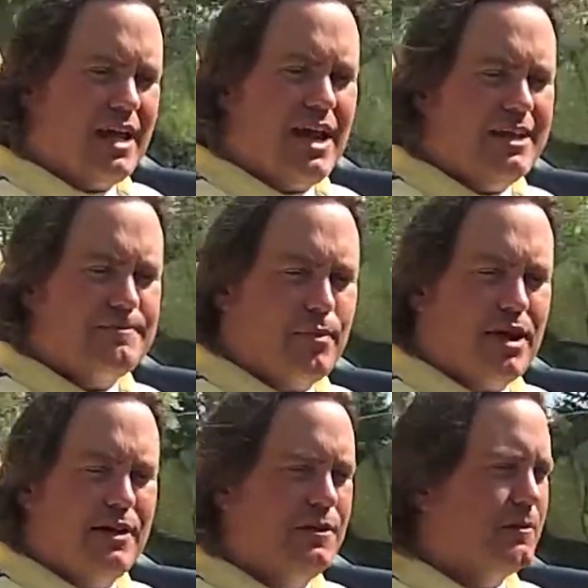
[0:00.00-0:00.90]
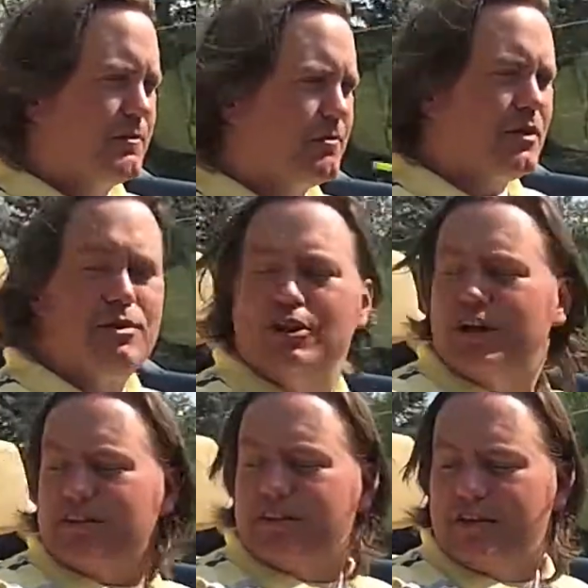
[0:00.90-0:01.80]
And it's brand new. I mean,
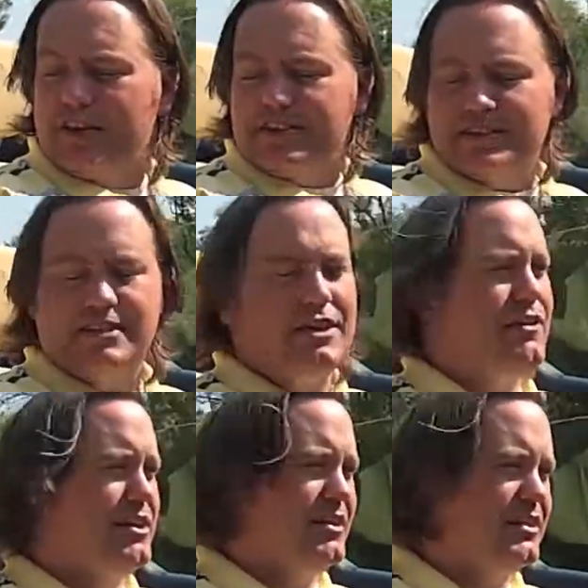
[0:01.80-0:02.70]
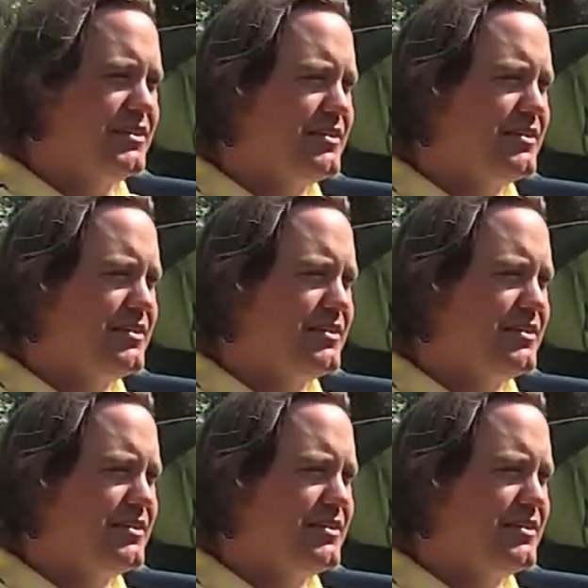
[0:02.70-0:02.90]
look at this interior.